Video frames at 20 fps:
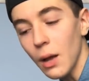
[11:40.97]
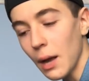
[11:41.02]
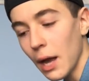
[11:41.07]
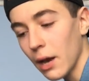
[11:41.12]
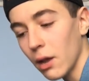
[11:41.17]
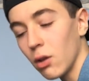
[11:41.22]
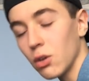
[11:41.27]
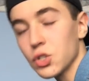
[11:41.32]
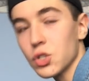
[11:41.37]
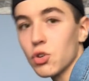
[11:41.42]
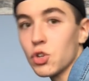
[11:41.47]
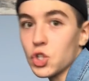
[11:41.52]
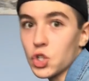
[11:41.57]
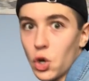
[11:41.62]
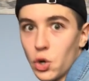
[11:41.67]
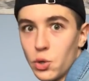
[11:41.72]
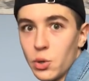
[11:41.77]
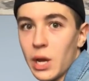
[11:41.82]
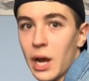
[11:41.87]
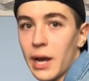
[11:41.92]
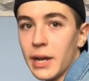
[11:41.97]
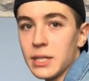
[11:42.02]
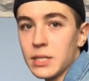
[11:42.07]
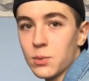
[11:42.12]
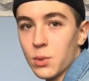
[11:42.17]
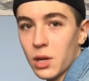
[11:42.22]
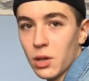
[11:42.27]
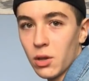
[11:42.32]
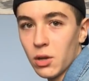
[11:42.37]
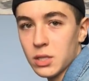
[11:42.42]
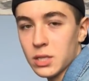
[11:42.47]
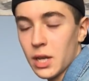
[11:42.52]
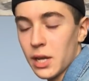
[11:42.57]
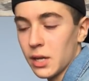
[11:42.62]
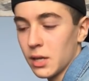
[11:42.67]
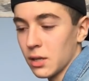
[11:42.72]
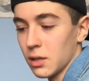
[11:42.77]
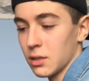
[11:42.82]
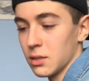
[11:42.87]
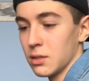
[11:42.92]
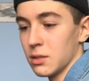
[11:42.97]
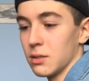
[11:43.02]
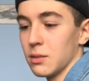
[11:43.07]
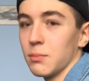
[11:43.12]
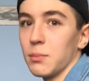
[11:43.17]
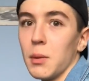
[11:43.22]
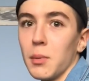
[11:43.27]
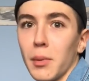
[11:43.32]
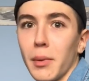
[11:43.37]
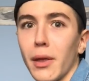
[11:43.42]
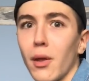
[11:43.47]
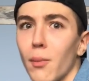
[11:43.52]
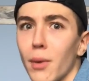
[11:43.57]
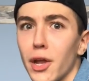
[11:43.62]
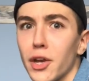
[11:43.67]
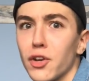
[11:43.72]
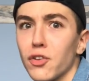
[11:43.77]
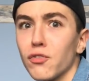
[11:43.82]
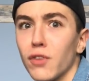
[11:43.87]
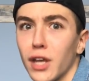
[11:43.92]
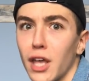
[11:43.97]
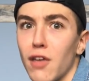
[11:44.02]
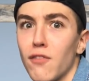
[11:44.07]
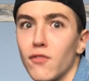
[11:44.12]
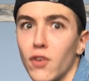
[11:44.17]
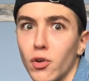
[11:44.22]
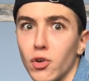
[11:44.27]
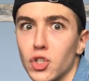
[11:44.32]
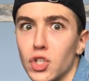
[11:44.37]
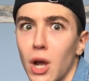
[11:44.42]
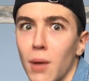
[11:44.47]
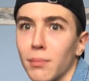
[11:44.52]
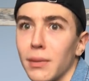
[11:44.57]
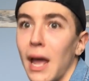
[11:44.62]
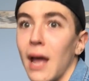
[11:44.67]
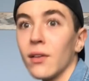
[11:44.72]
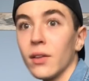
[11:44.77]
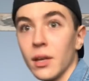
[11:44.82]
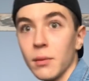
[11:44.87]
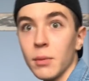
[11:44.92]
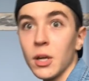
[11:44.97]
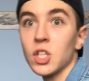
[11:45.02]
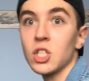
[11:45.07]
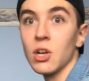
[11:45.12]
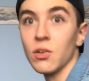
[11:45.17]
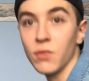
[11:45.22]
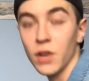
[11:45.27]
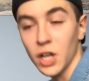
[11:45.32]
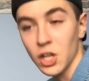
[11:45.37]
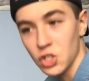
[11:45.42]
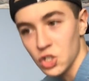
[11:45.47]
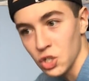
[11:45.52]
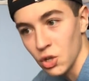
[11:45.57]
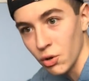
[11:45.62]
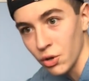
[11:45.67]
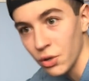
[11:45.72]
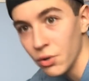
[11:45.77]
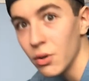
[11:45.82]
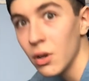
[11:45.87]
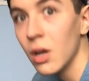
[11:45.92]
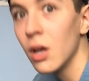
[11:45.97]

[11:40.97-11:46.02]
and I'll also show you guys what it looks like, because people are like, oh man, you fucking photoshopped that. Like, bitch, I'll fucking show you.